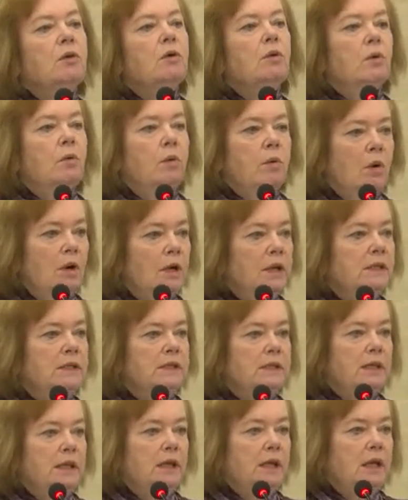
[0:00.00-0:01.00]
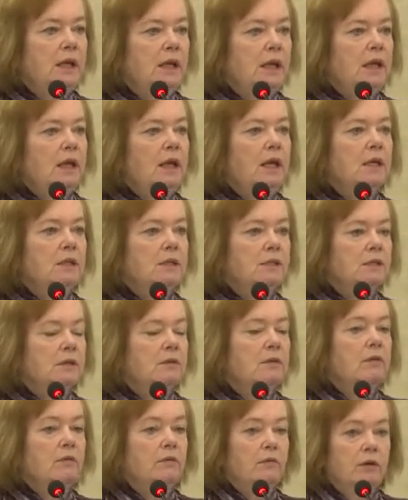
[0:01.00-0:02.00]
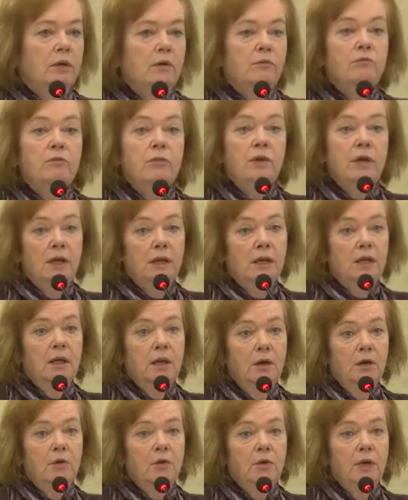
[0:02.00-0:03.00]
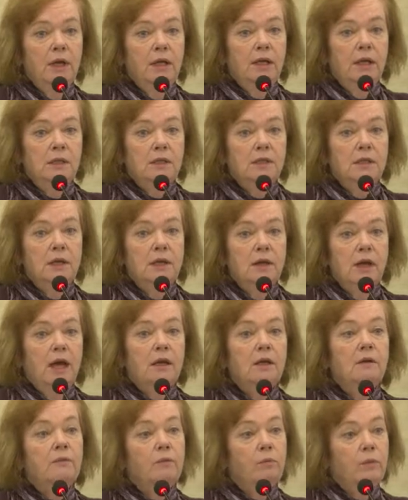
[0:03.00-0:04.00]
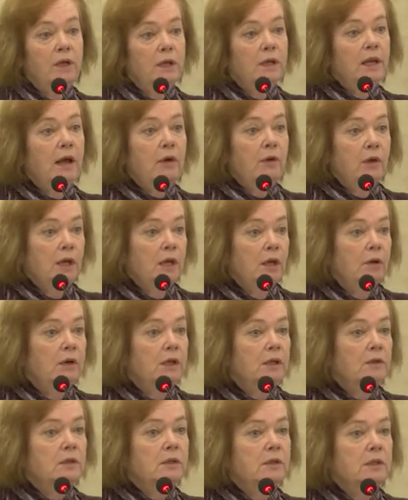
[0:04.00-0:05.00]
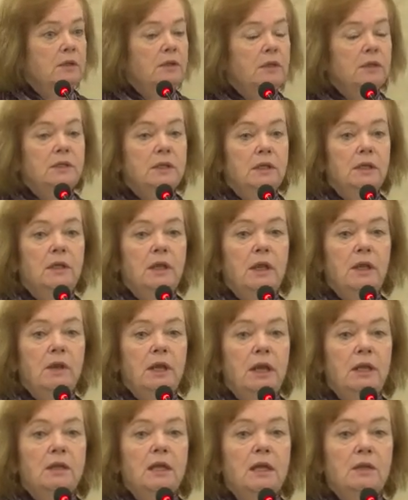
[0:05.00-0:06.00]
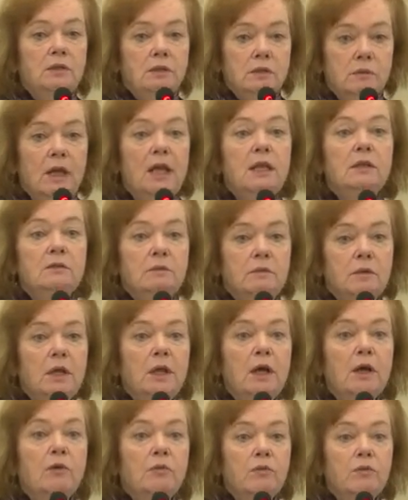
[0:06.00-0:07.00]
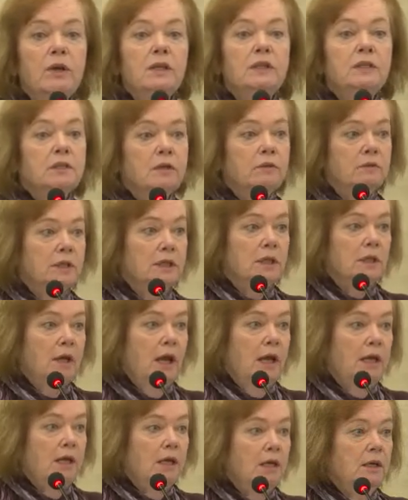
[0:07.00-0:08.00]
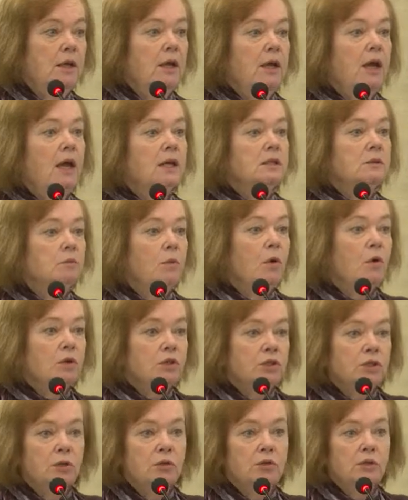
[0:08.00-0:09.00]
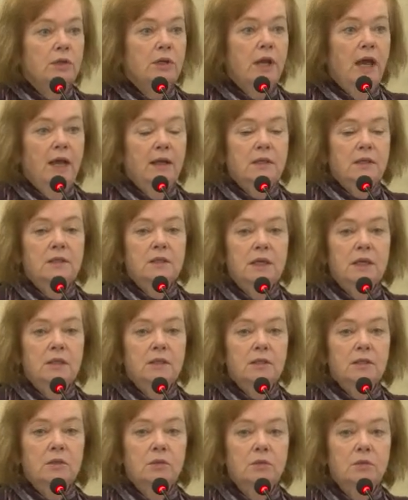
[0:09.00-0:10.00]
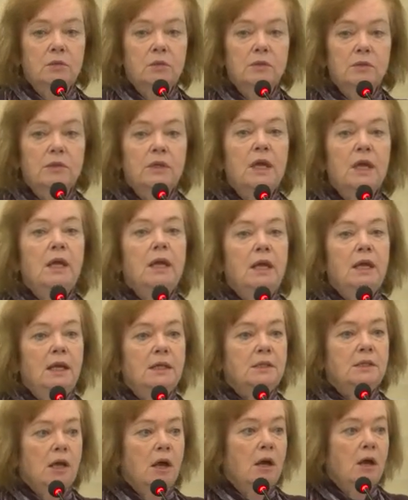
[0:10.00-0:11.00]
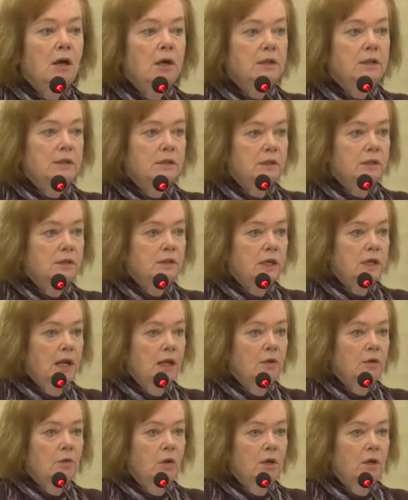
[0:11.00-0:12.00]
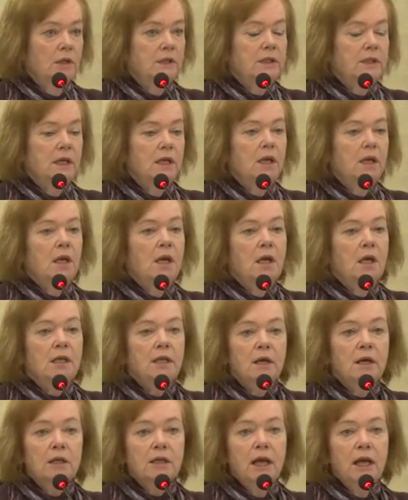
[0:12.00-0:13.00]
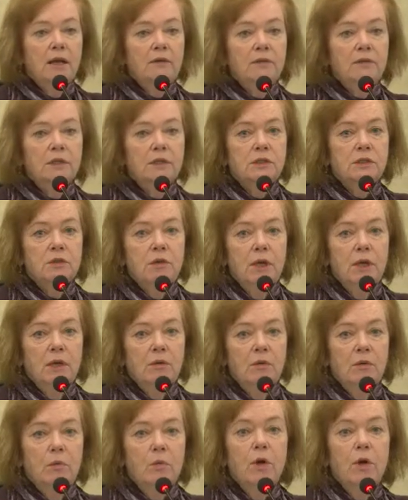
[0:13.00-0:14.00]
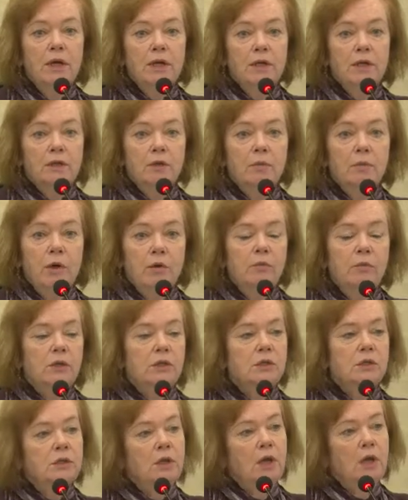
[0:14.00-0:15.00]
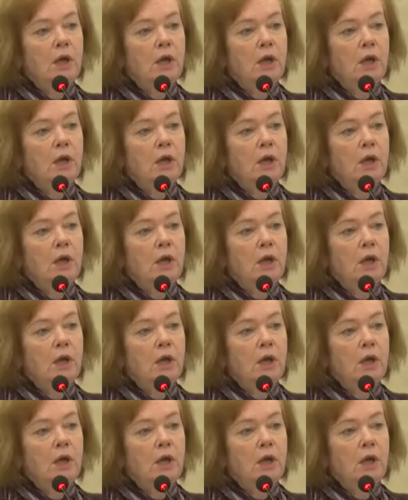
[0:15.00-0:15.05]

quality is really low in India, and we're now hearing that it's at risk of declining. As more children access schools, it's hard to sustain quality. Young Lives is doing work at the moment